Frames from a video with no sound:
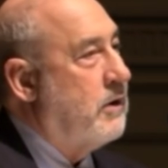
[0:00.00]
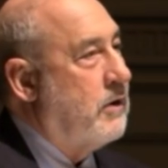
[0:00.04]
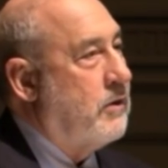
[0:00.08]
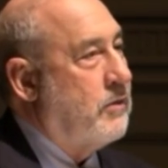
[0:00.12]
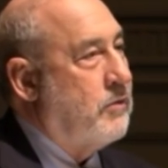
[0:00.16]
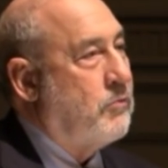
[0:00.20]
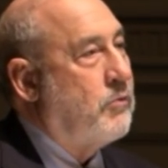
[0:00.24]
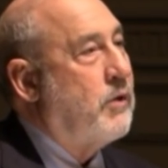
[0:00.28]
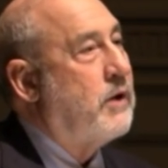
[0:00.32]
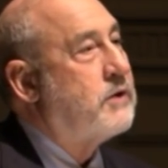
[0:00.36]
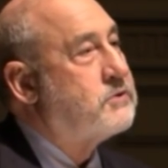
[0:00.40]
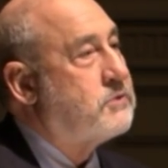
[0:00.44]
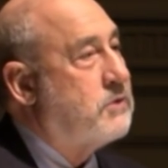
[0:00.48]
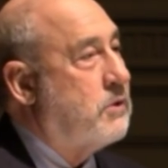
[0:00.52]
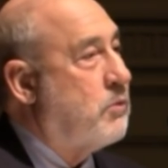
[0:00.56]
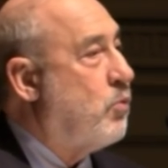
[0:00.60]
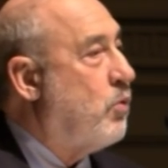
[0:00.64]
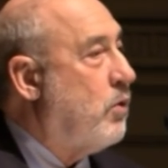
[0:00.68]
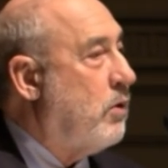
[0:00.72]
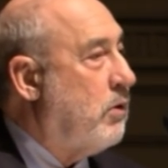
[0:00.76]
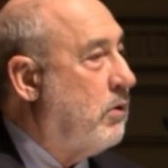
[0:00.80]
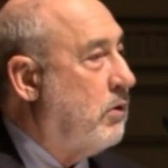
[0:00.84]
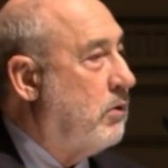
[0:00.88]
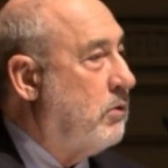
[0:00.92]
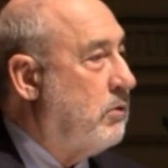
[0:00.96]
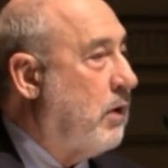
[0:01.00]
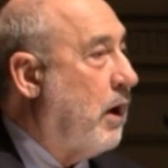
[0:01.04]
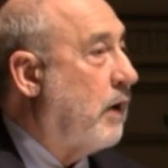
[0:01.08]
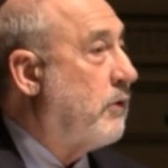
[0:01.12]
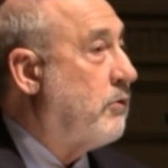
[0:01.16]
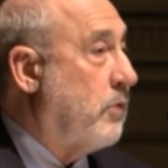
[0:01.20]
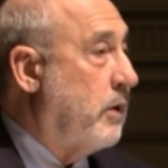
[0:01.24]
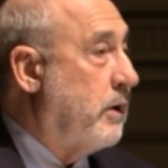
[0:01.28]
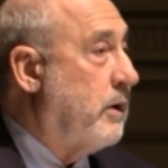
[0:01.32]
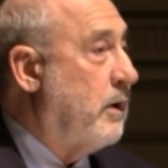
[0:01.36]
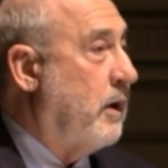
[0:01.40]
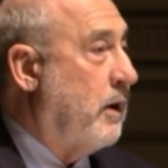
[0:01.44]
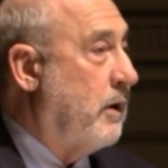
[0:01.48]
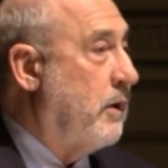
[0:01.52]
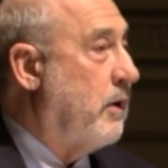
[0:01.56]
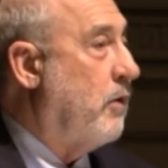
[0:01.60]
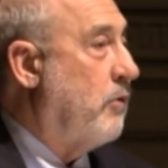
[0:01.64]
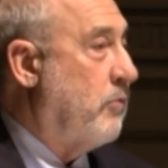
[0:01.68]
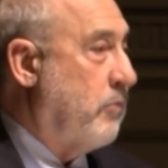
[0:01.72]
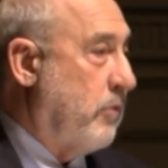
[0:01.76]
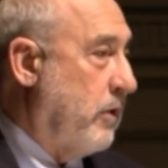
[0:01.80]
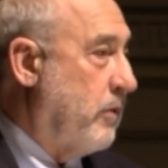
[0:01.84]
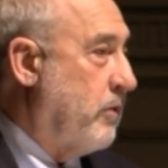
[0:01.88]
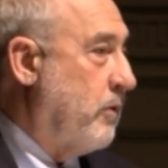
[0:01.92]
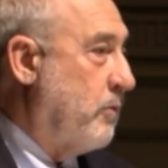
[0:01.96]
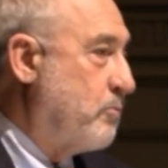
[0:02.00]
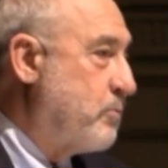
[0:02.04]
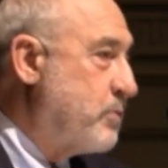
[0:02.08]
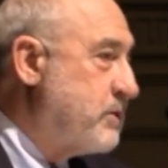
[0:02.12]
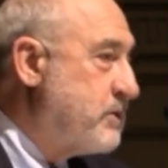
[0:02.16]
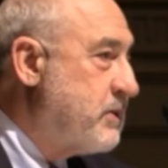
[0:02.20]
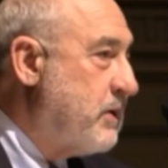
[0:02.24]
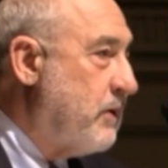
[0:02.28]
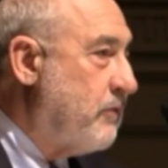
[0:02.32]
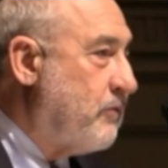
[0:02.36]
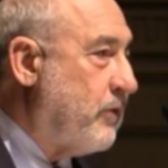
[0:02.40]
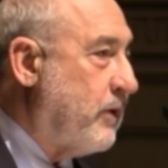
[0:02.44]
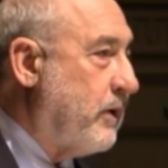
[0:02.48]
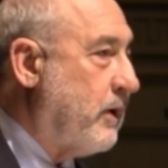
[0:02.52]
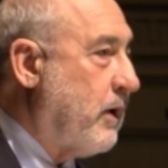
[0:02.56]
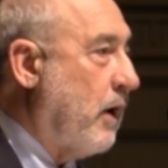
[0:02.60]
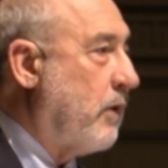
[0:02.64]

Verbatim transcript: the rest of the world, are going, uh, uh the Pacific,